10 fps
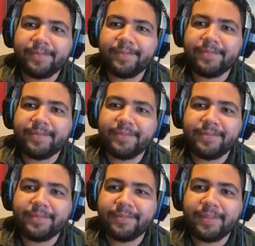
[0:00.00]

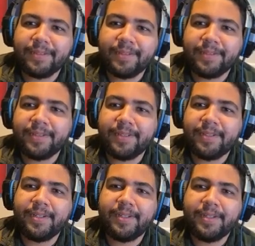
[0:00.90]

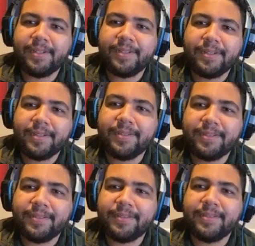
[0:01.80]

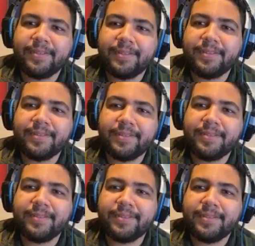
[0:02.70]

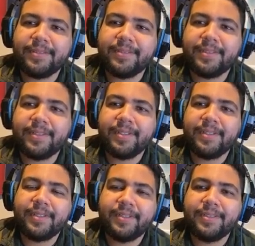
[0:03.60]

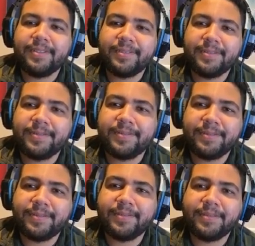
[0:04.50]

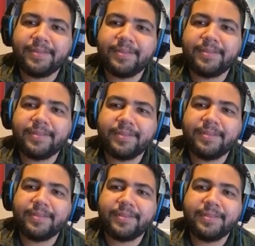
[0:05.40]

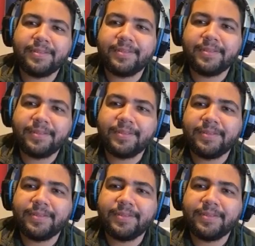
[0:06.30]
The person shown says nothing.